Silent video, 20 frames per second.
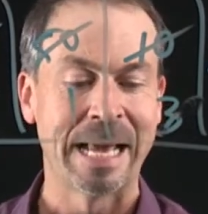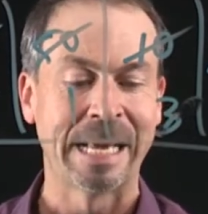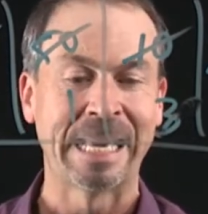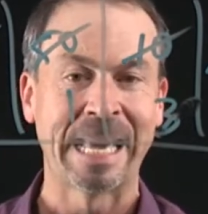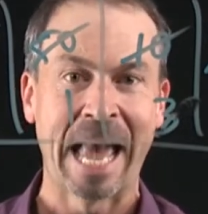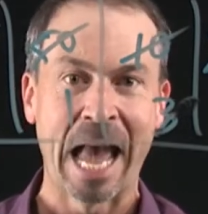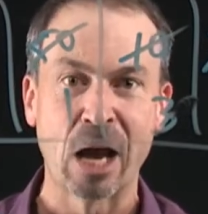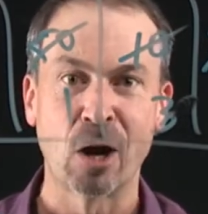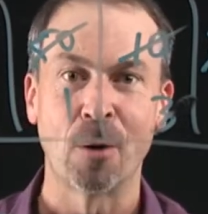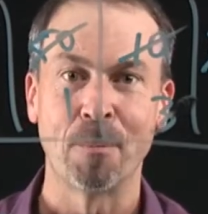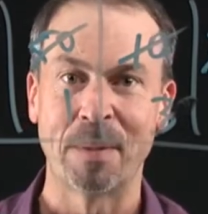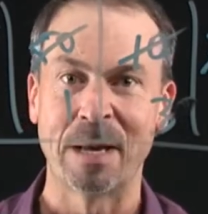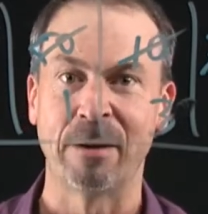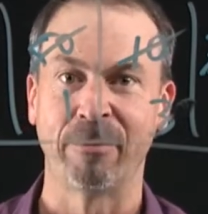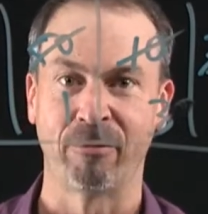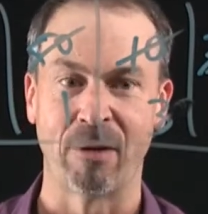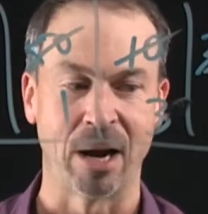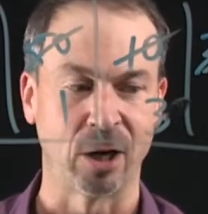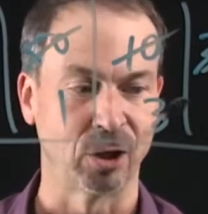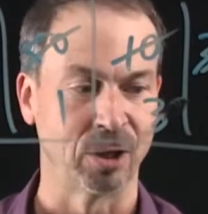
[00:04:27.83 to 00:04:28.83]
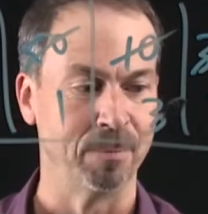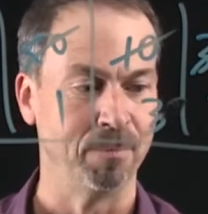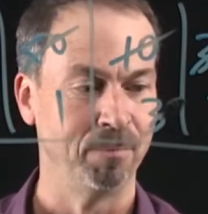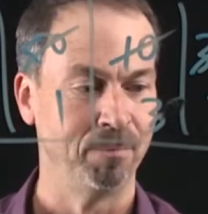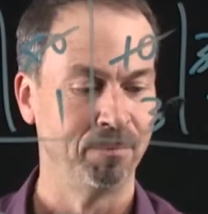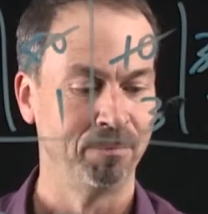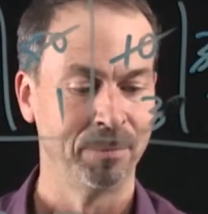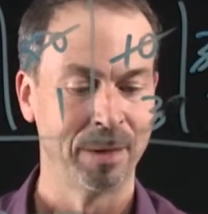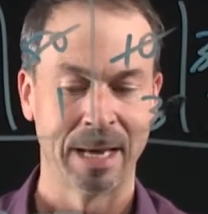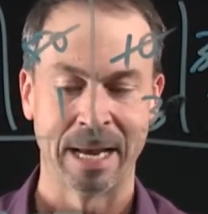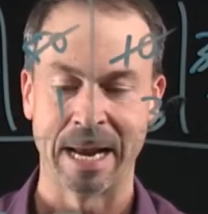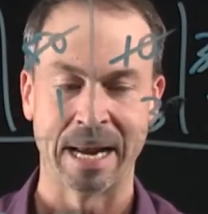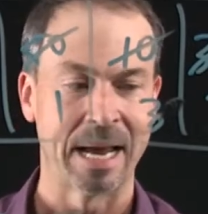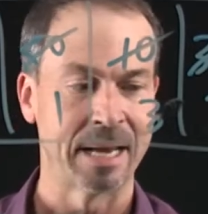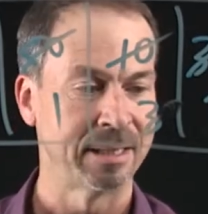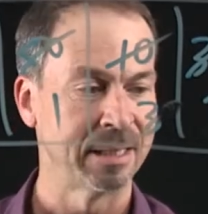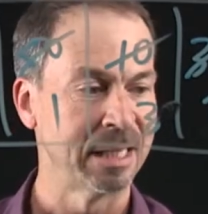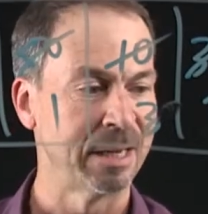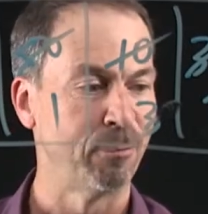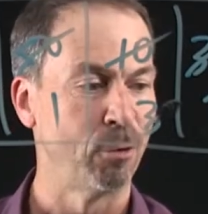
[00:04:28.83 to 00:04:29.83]
Cannot be a fraction. It
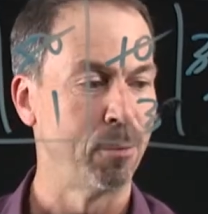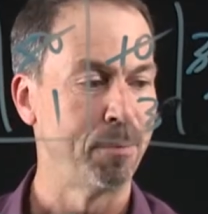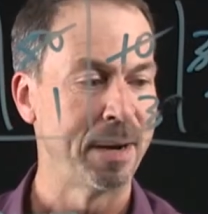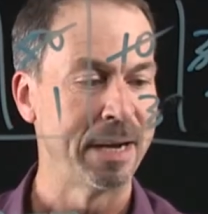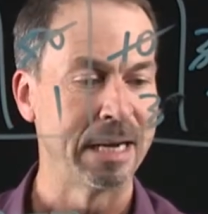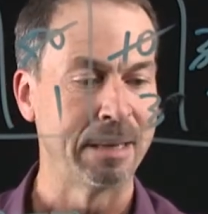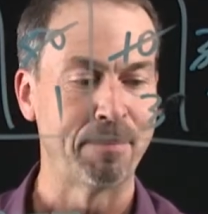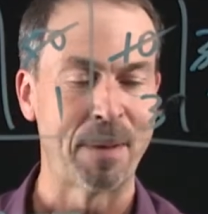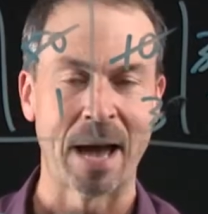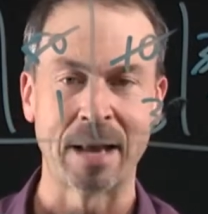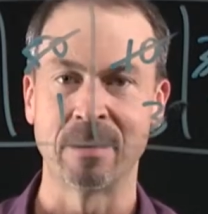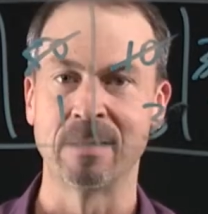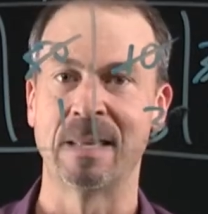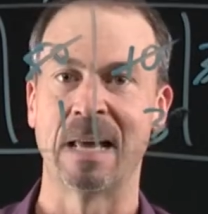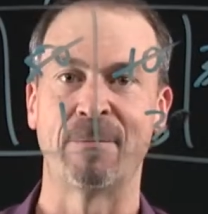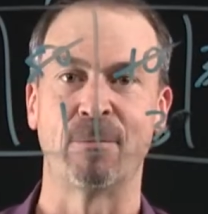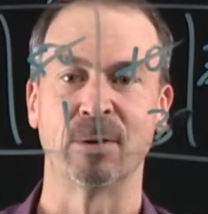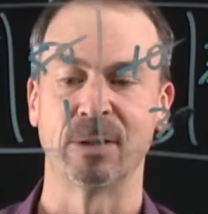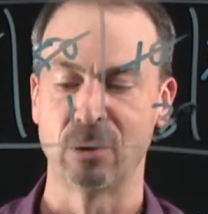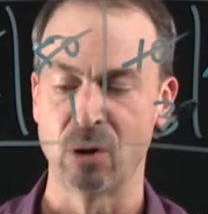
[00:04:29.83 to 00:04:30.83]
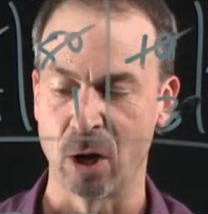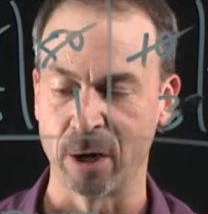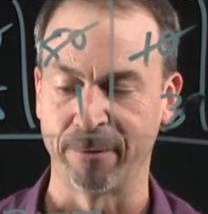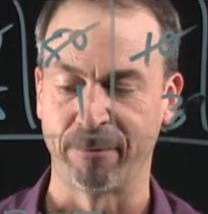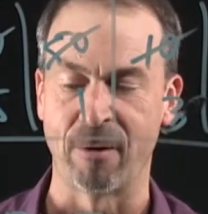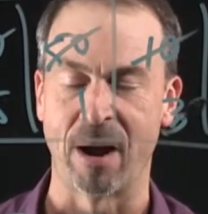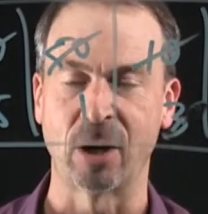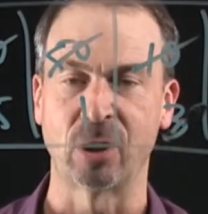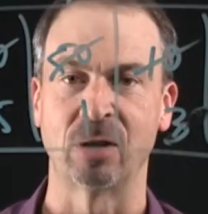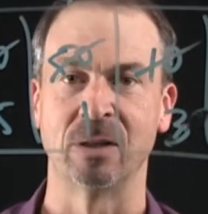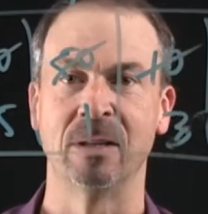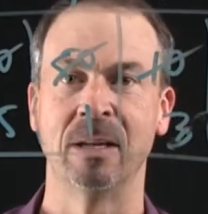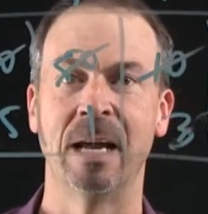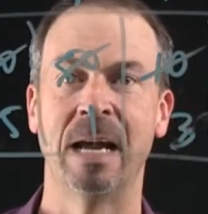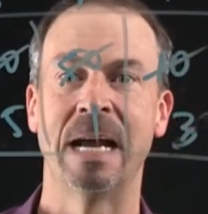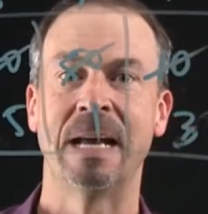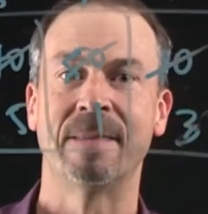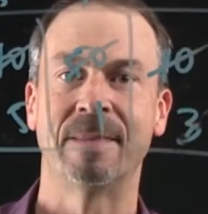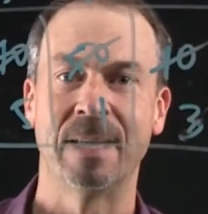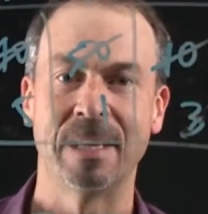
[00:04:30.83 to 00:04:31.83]
doesn't have a repeating pattern, therefore it's not a fraction.
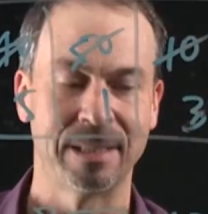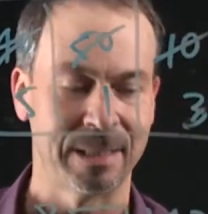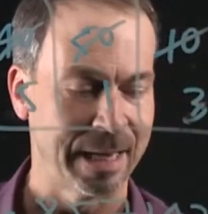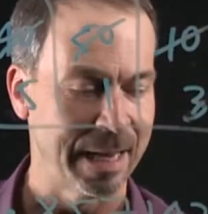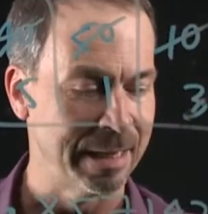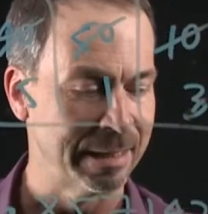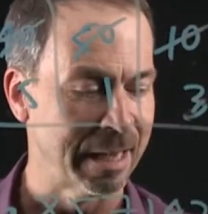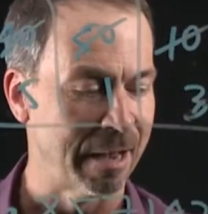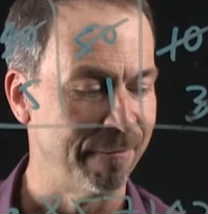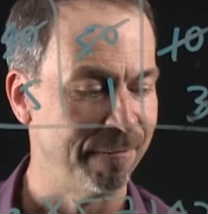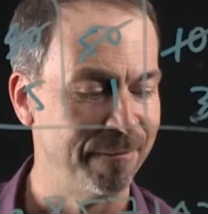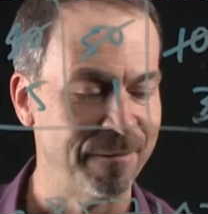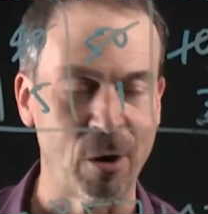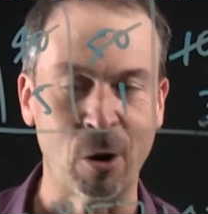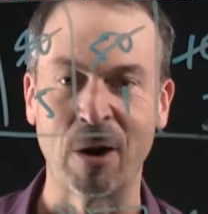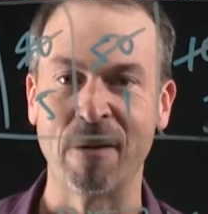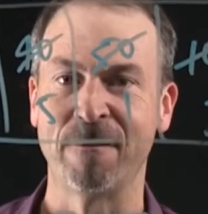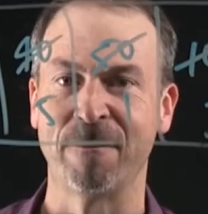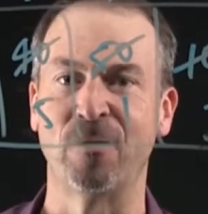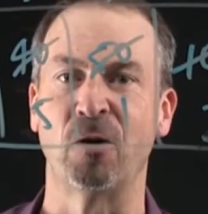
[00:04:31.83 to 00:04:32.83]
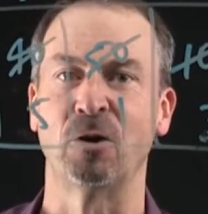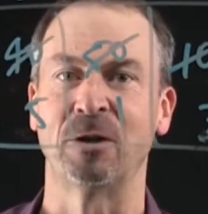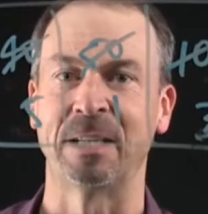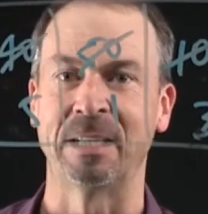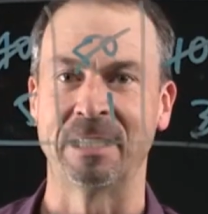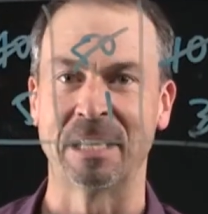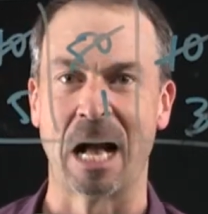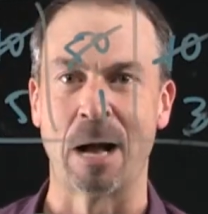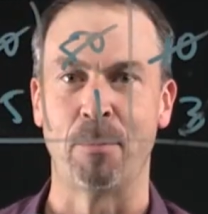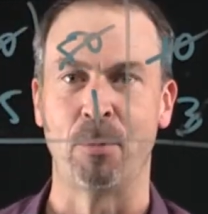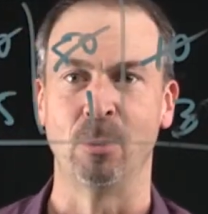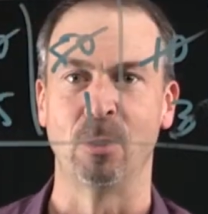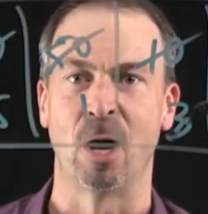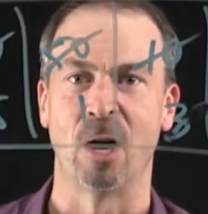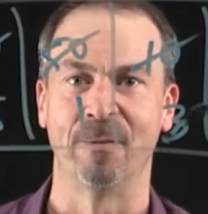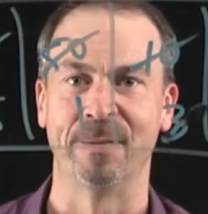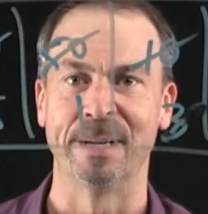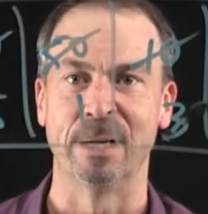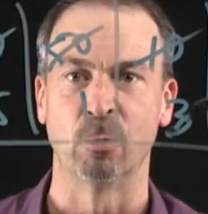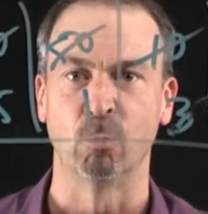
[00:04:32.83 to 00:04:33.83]
This is our very first example
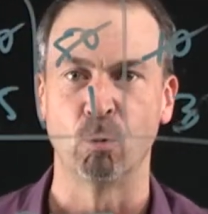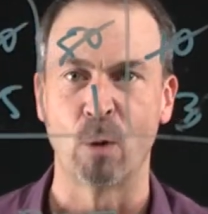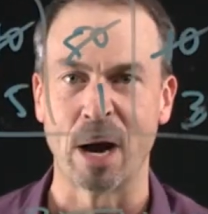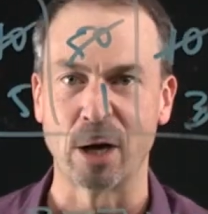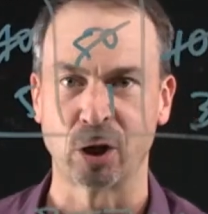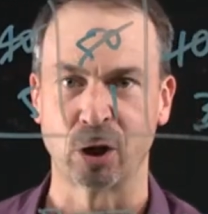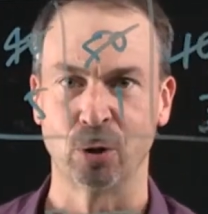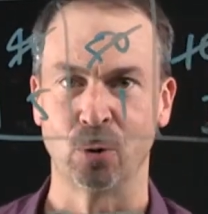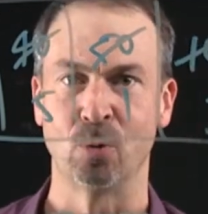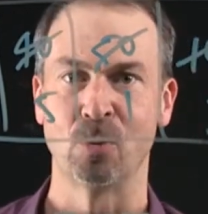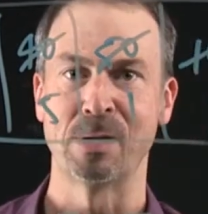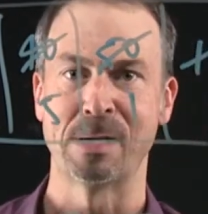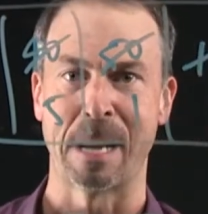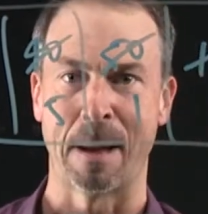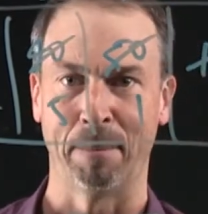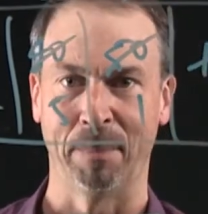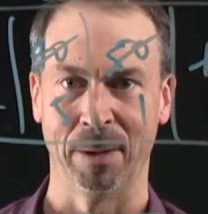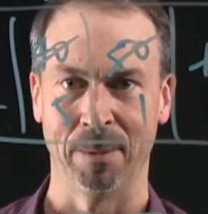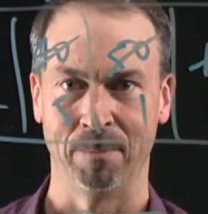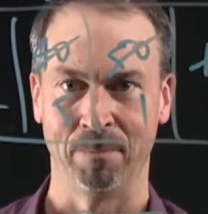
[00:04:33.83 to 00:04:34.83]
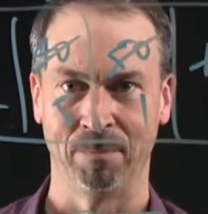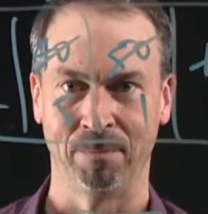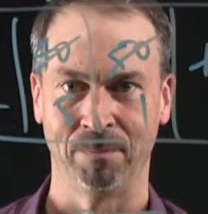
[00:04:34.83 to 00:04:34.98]
of an irrational number.